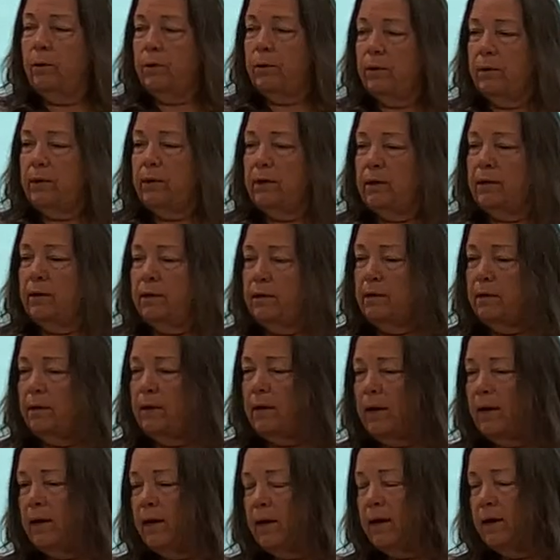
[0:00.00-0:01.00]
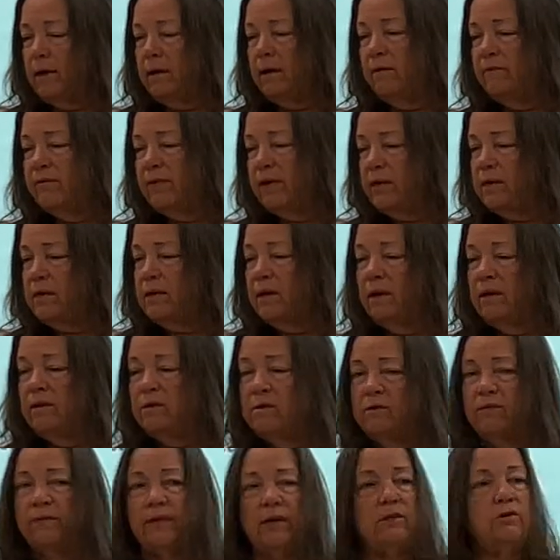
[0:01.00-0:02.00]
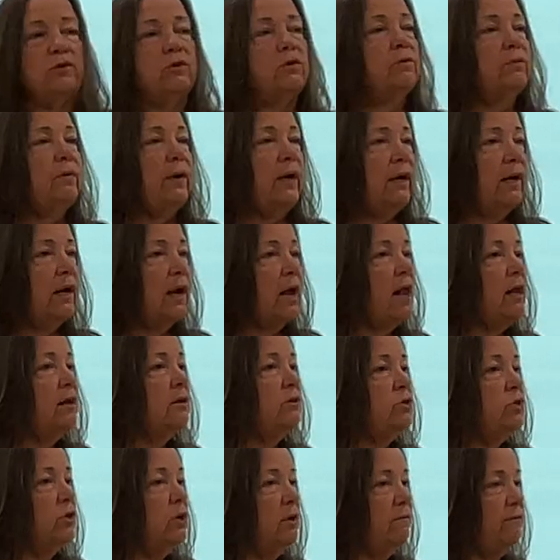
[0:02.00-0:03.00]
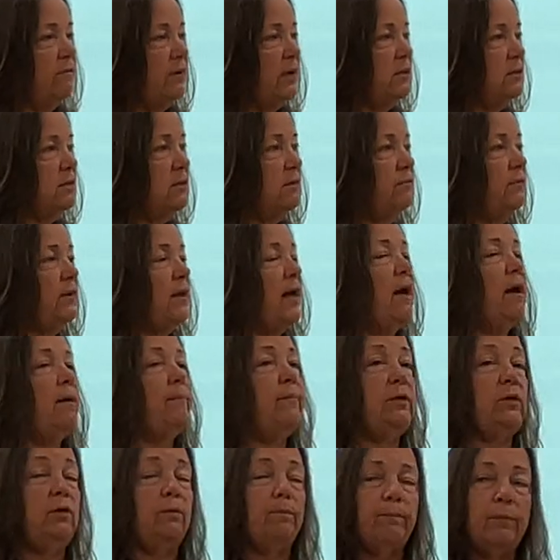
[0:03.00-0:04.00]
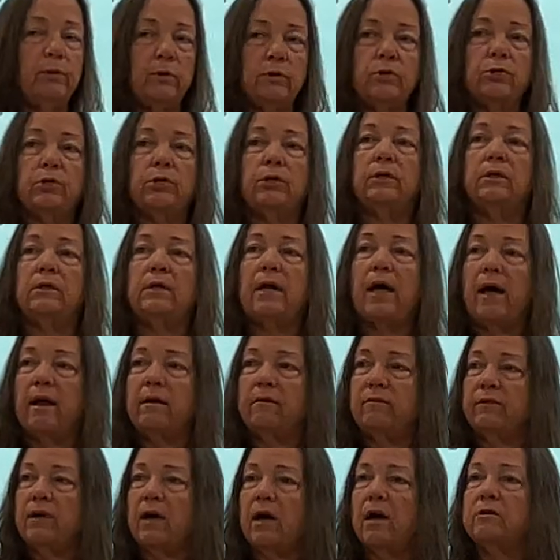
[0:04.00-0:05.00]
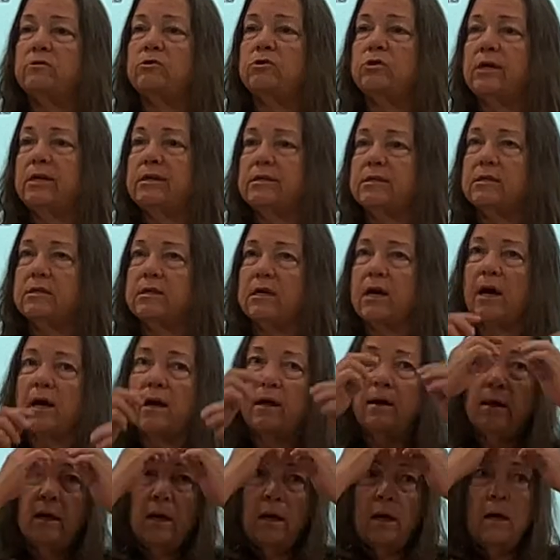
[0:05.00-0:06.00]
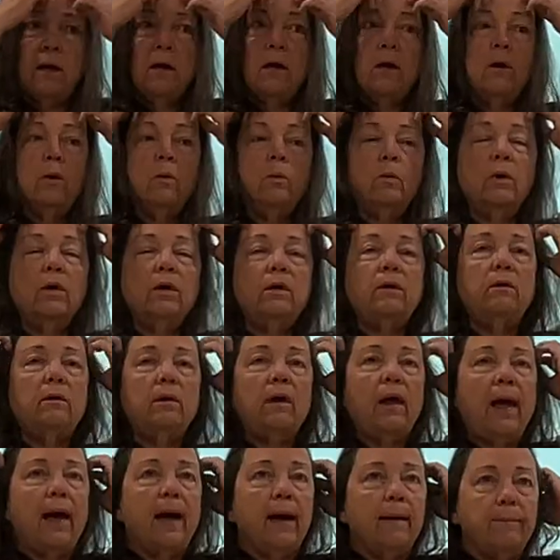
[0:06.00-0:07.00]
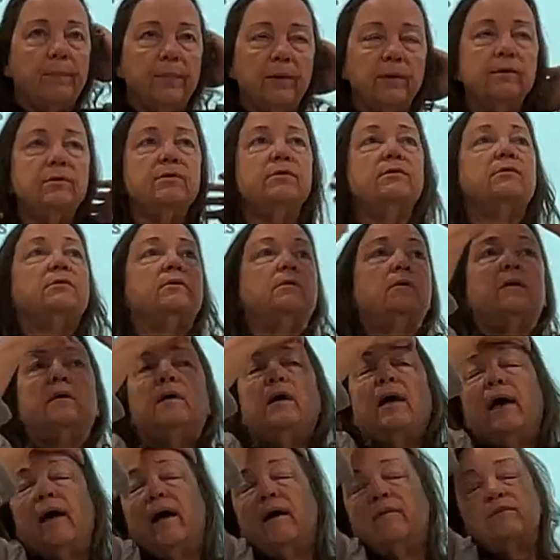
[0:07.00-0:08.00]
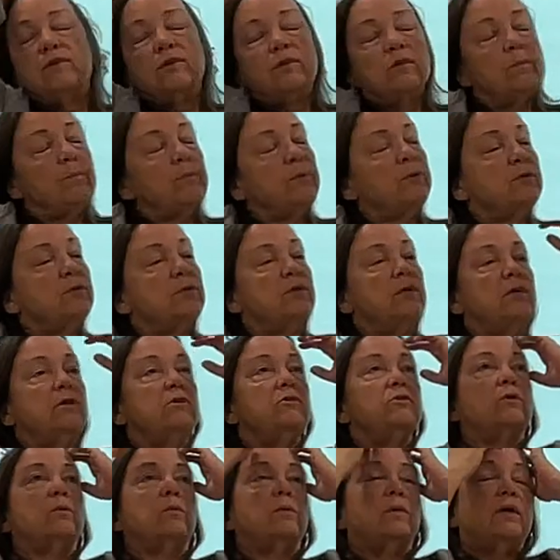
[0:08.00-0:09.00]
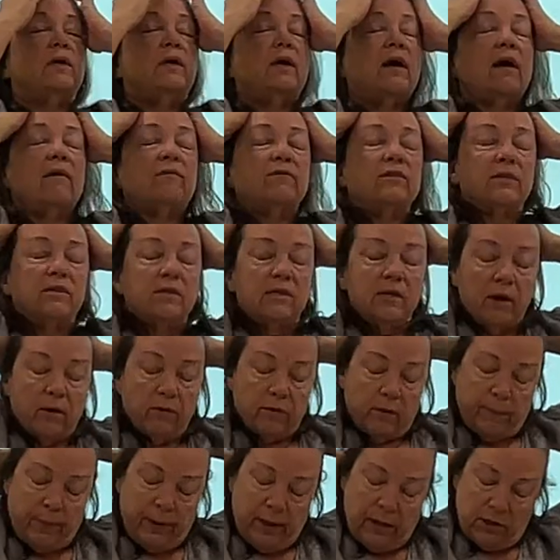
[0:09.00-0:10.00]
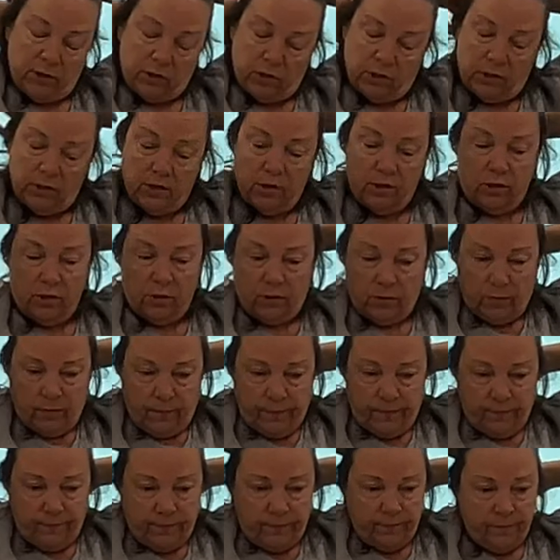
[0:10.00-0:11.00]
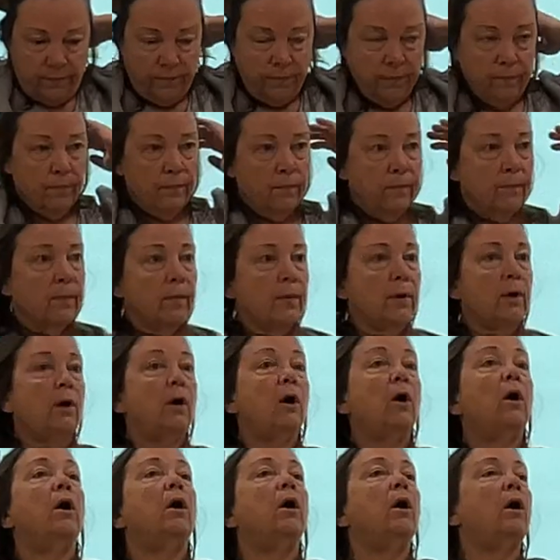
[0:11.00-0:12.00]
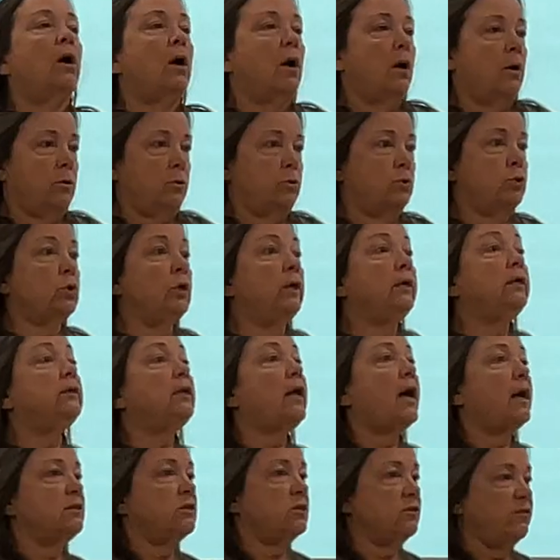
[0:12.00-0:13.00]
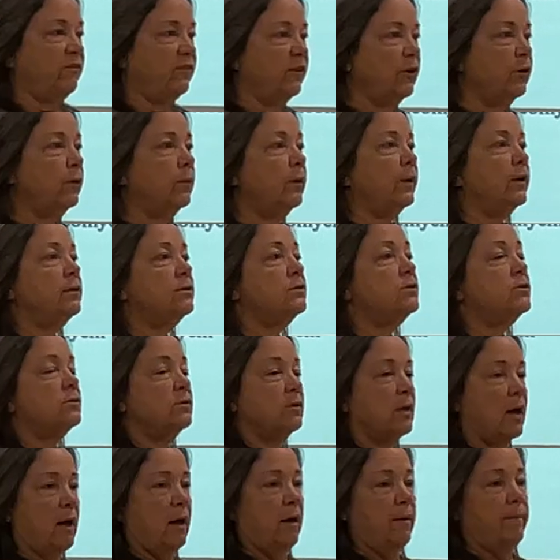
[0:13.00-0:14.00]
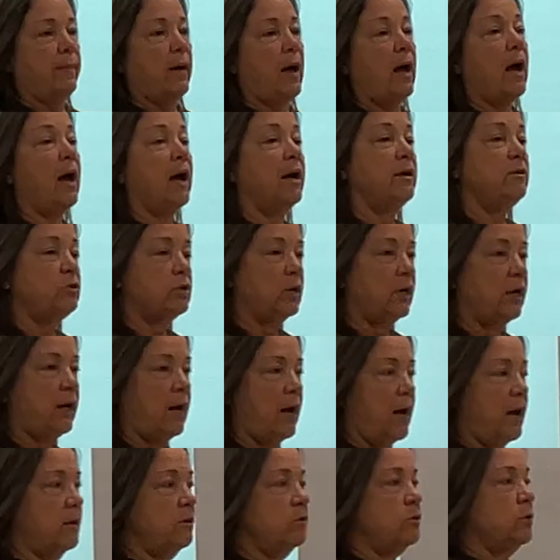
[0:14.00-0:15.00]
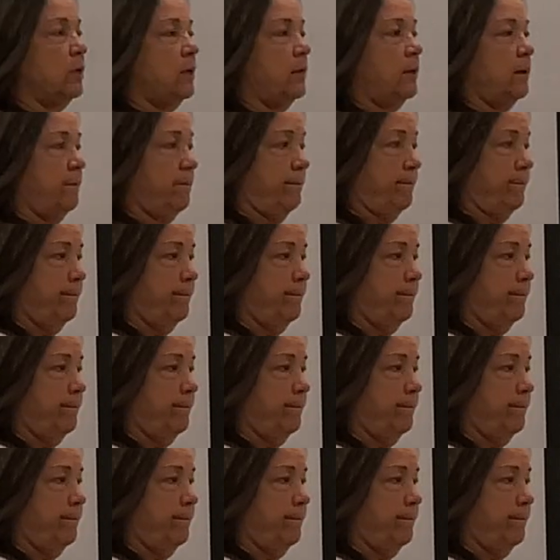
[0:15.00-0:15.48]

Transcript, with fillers: work in a, a interventional radiology or invasive lab and you're pushing a lot of contrast time? what happens after the procedure? What do you have to tell the patient to do? Drink, drink, drink lots of fluids. Um, hydrate, hydrate.